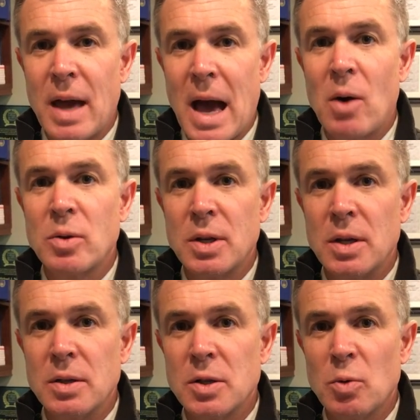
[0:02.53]

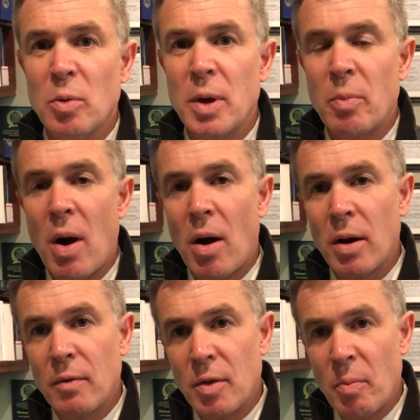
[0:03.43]
counties who will be part
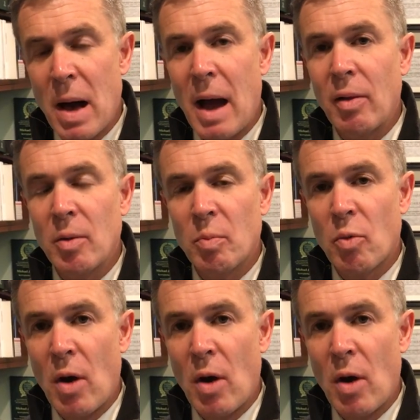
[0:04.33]
of the pilot